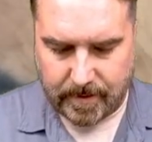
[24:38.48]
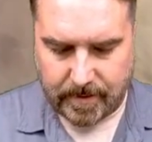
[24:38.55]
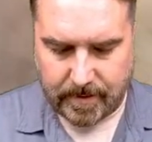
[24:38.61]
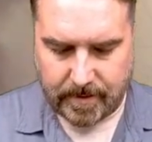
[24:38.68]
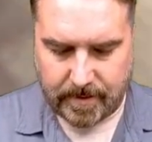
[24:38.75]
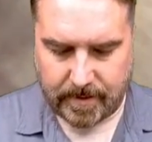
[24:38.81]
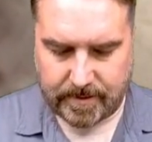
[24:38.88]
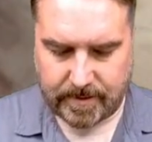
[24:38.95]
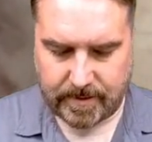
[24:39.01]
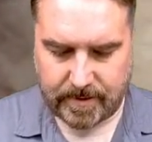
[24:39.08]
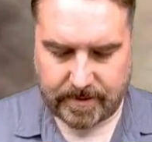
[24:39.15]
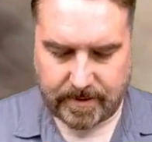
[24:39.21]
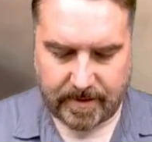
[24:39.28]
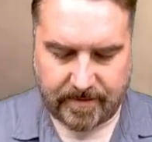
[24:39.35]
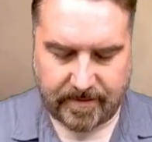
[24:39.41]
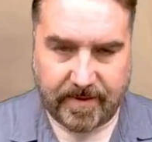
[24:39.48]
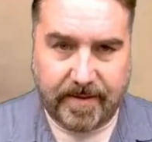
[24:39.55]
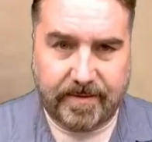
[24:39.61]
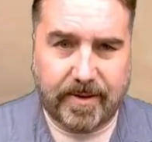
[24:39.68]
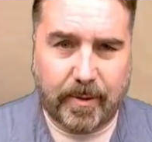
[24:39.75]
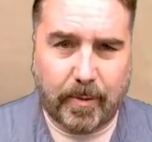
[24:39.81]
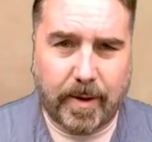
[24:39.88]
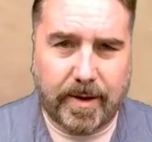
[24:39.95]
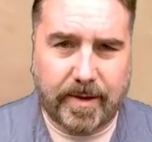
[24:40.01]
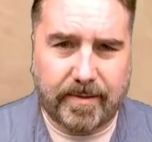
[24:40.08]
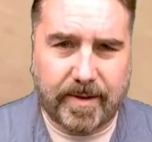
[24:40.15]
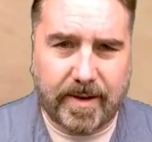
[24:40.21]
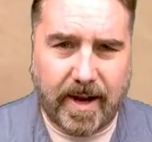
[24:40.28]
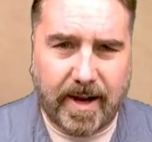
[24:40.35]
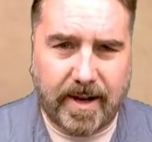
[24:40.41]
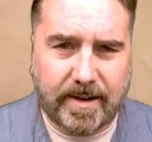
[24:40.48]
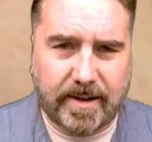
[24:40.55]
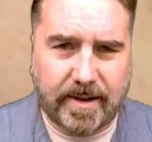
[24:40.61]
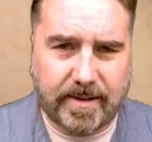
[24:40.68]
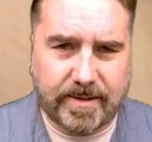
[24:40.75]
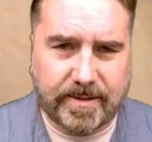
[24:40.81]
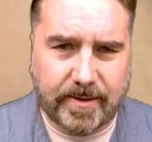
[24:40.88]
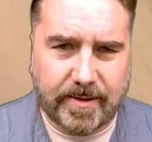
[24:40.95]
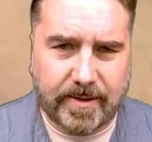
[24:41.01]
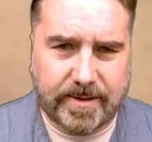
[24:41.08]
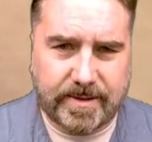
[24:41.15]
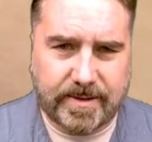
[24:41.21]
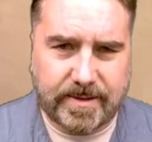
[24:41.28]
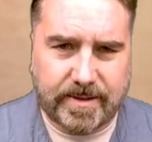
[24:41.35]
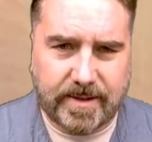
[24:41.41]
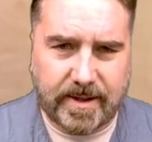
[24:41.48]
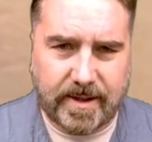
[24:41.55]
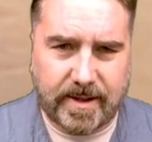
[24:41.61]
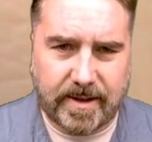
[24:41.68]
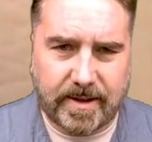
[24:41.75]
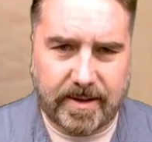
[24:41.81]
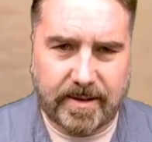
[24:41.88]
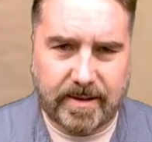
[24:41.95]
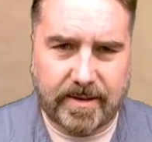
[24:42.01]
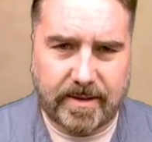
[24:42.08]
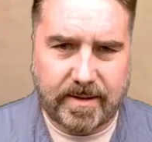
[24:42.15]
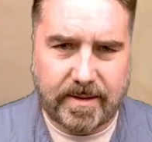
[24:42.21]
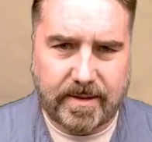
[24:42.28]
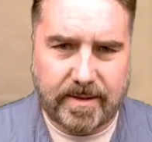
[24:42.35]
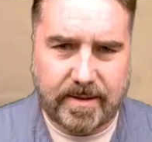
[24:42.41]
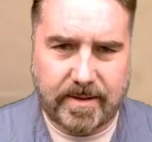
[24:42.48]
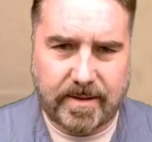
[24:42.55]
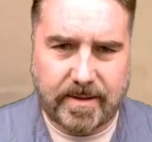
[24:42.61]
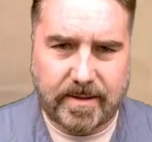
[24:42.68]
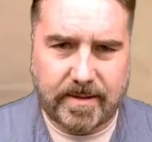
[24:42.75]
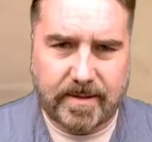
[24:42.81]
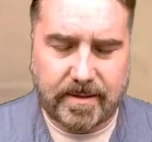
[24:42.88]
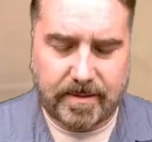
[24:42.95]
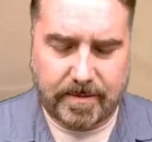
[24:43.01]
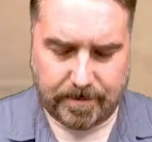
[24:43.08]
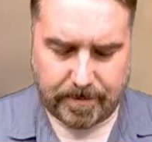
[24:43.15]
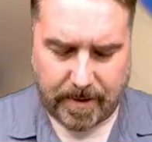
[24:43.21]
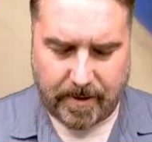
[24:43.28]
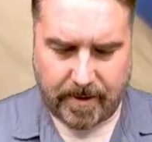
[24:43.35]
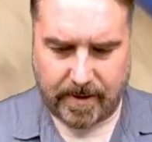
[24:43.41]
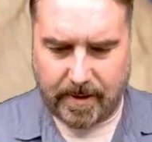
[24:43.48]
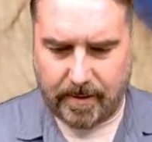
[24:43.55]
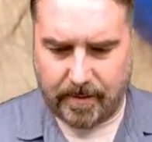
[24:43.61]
This is a 51 of 90, so this is a parallel